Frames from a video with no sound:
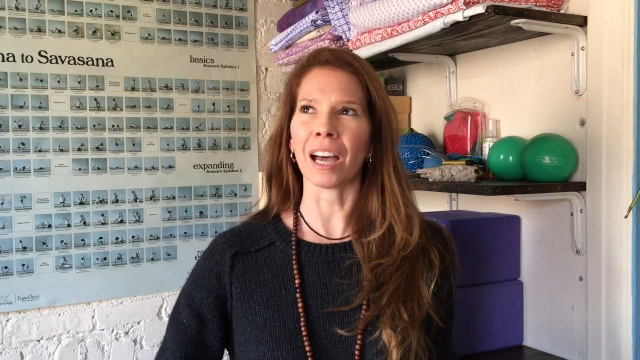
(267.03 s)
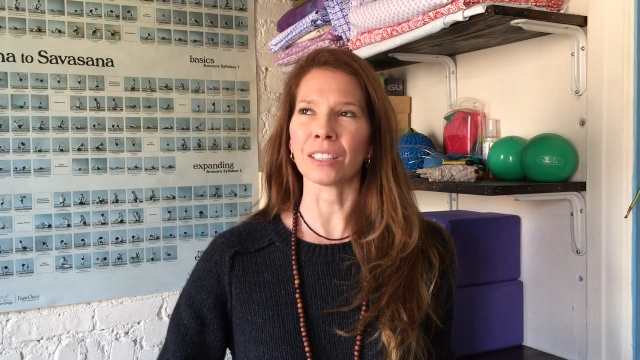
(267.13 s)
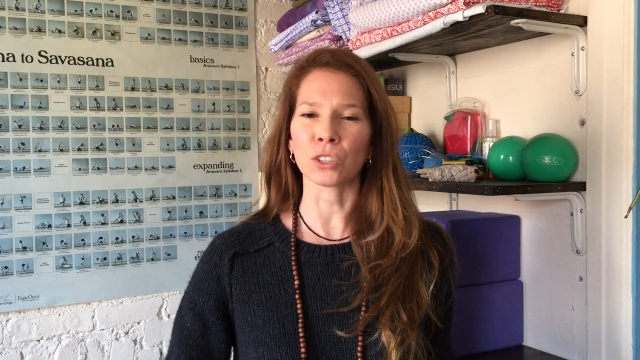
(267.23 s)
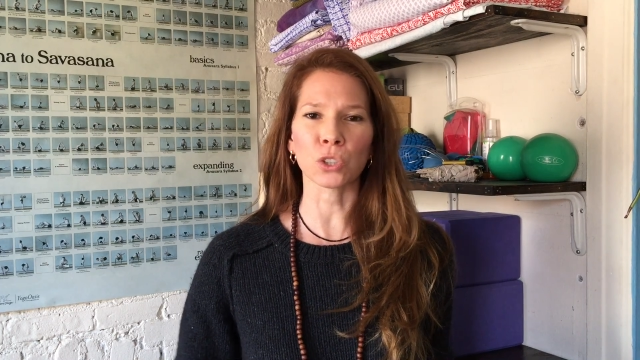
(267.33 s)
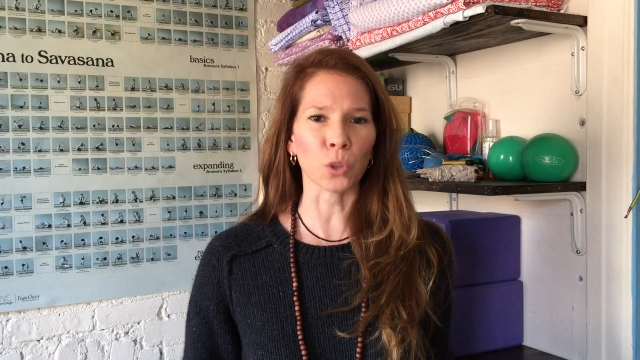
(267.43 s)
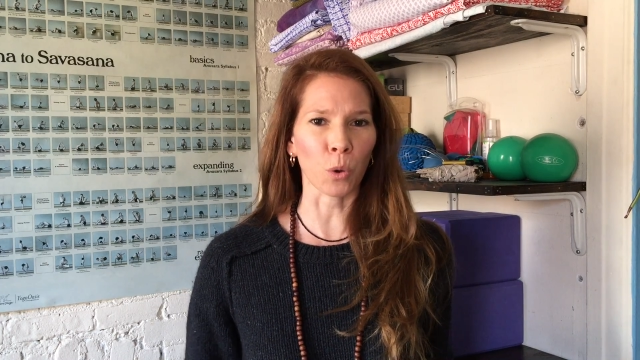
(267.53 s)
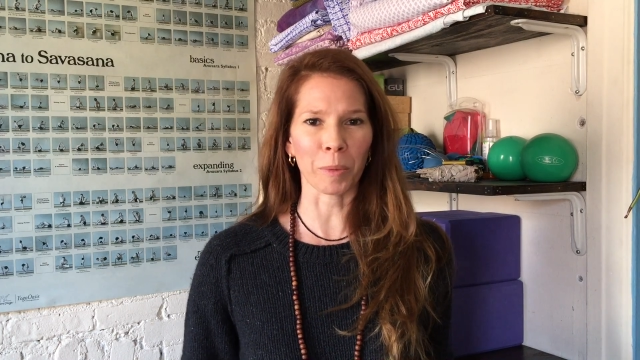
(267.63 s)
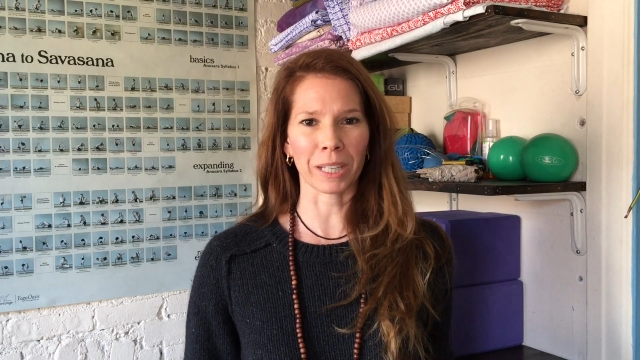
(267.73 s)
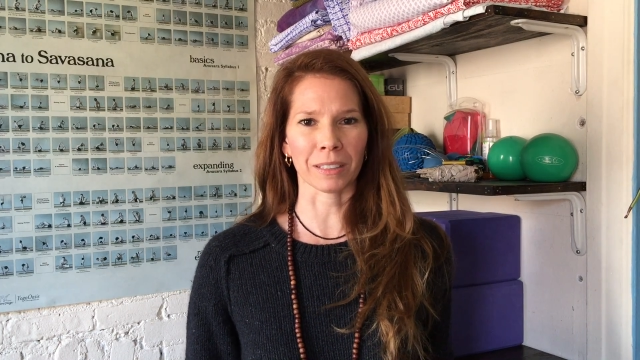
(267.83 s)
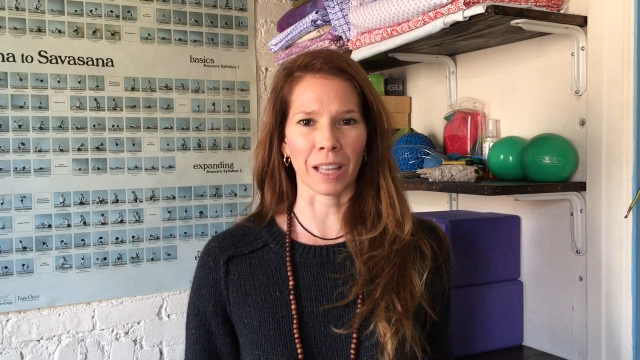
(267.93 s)
on so
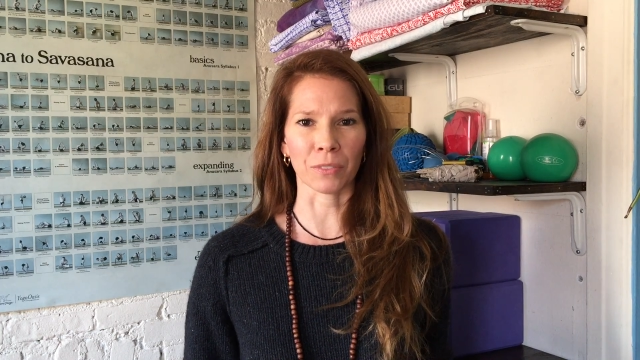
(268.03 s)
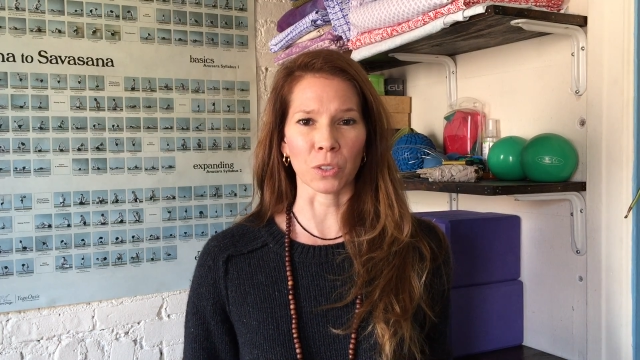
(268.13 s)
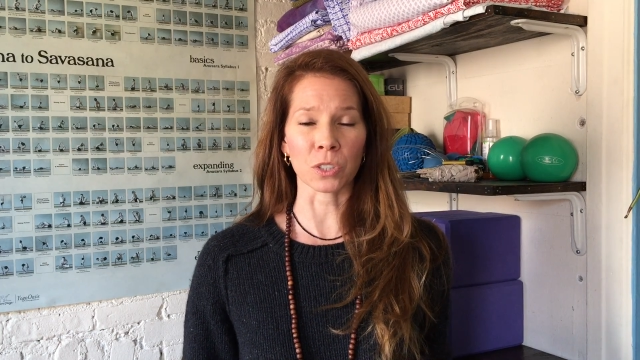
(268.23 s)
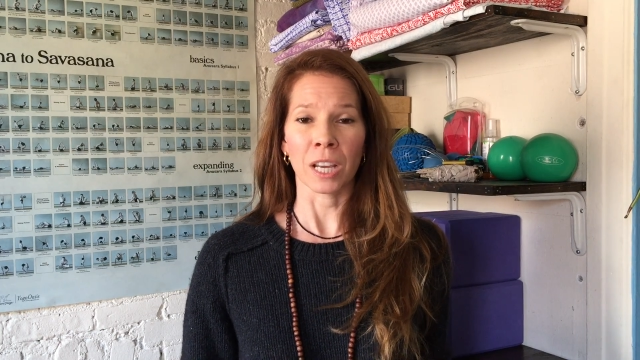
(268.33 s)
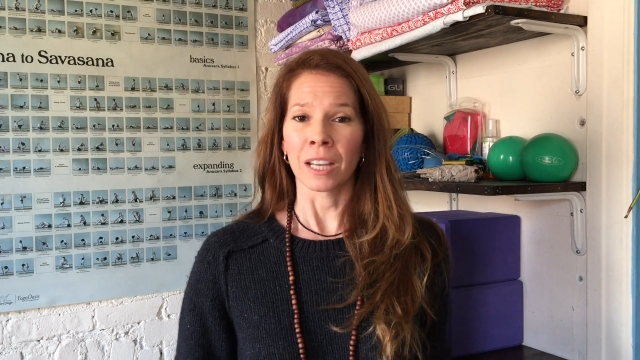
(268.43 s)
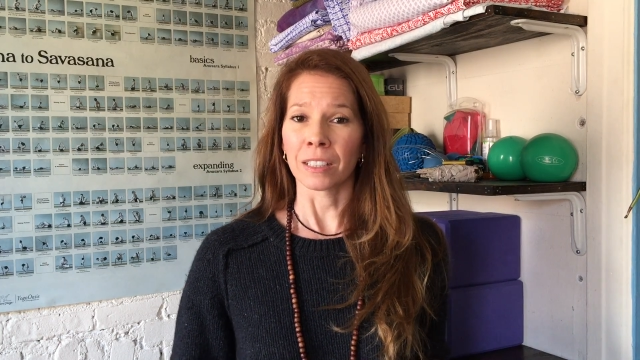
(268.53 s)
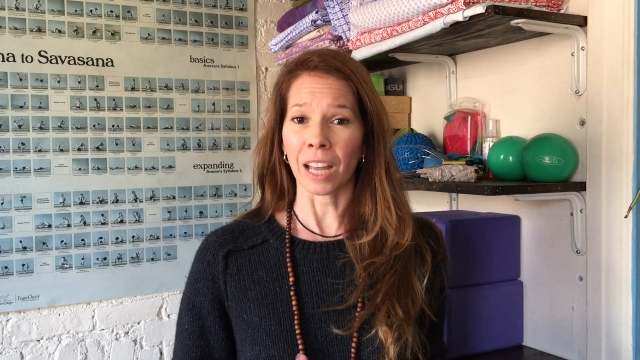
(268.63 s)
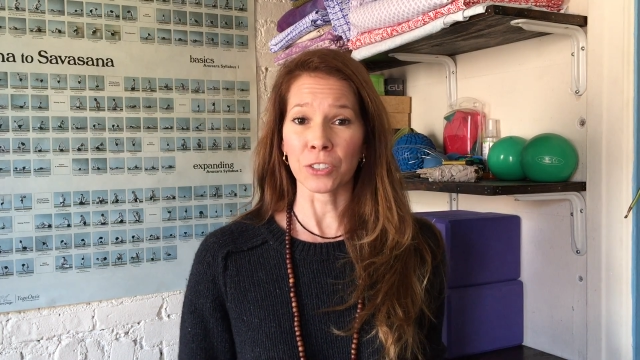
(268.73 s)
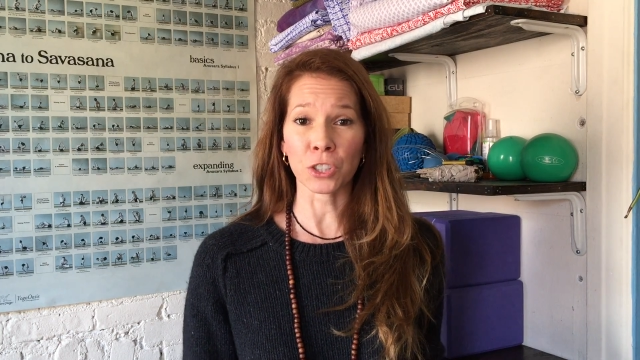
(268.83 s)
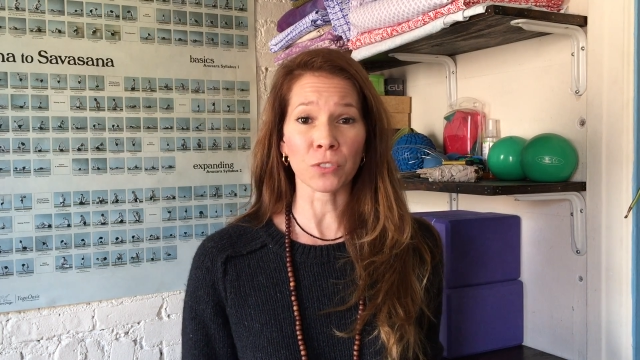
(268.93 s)
many levels,
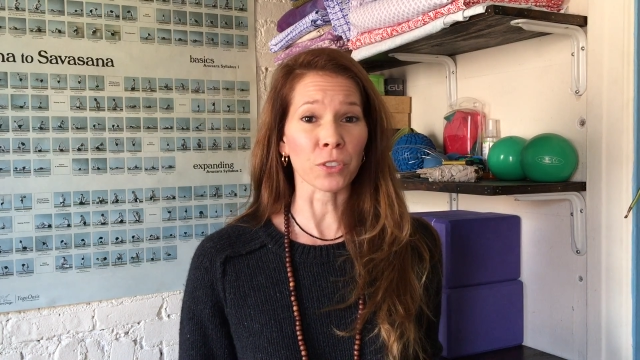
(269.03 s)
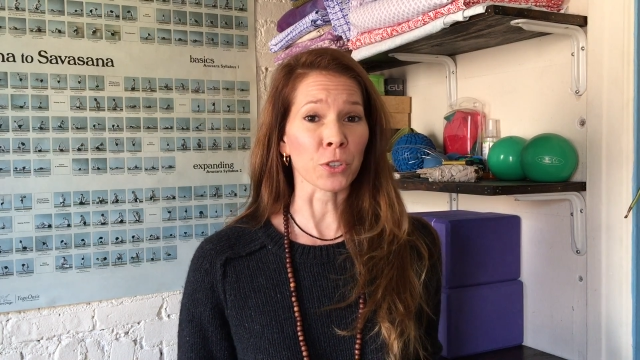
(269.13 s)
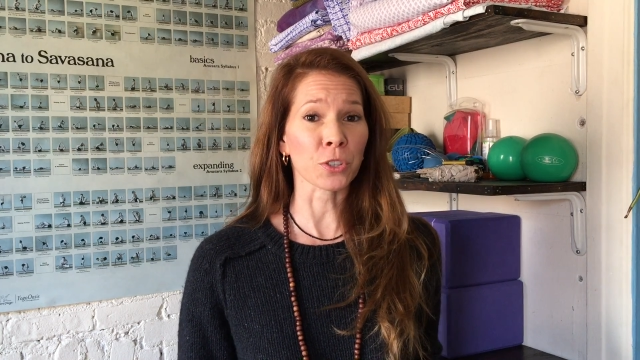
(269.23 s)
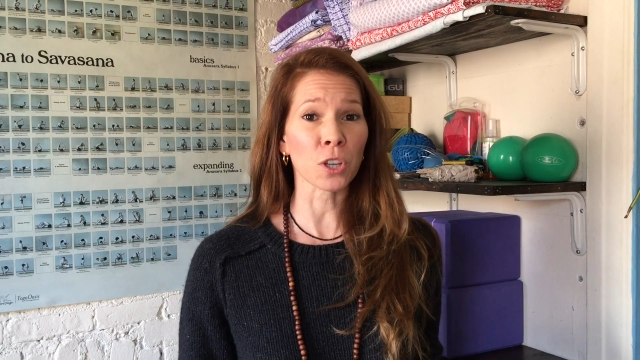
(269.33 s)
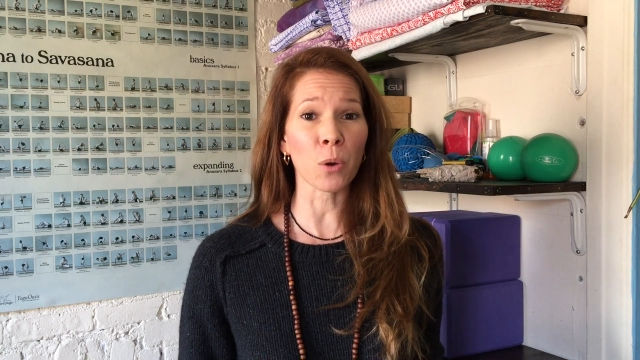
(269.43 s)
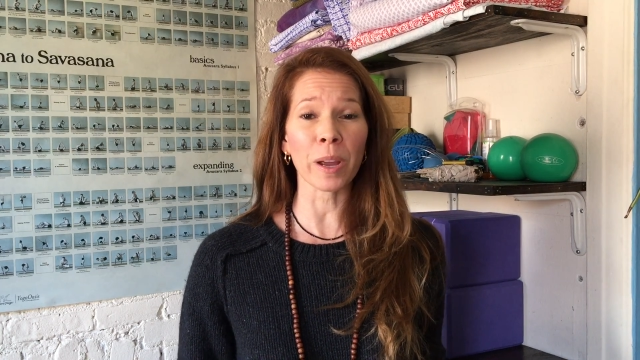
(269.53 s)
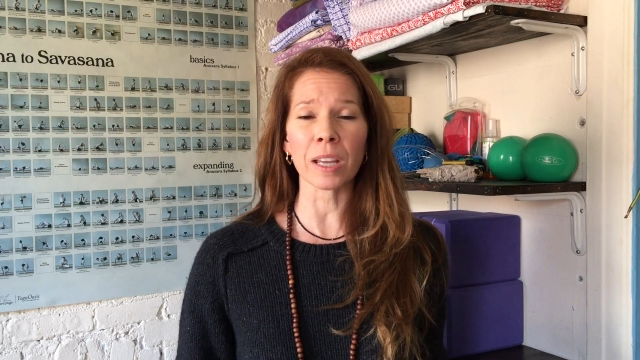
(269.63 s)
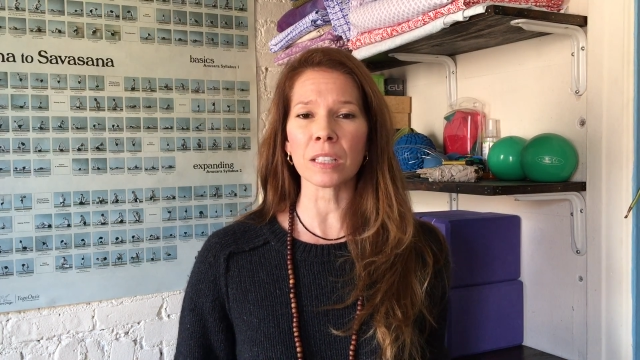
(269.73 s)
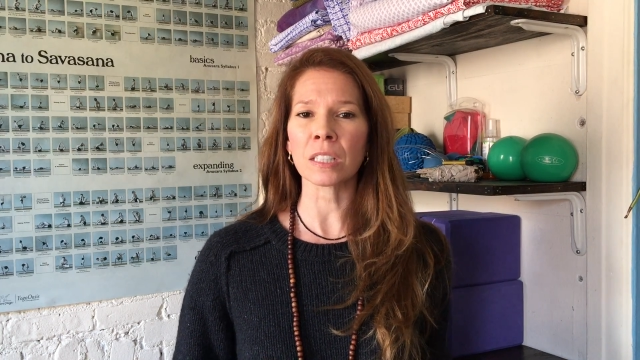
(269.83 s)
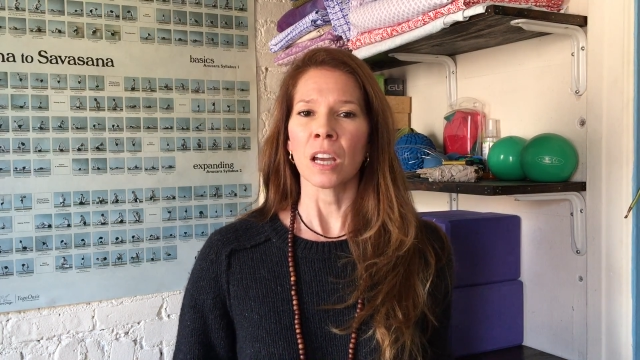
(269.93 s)
not just for your
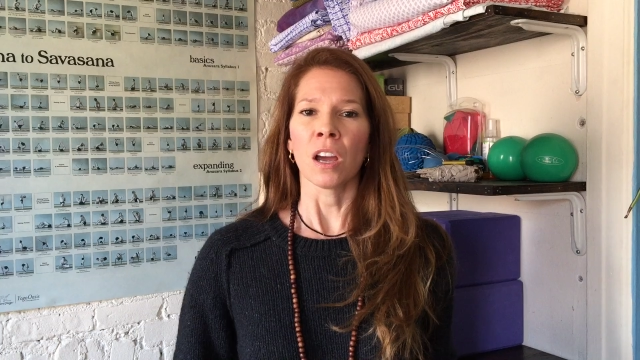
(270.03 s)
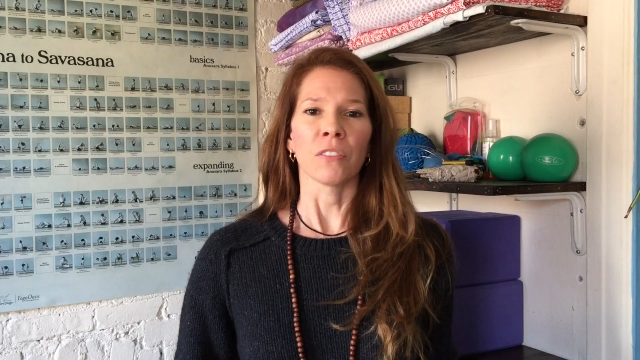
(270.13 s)
psoas,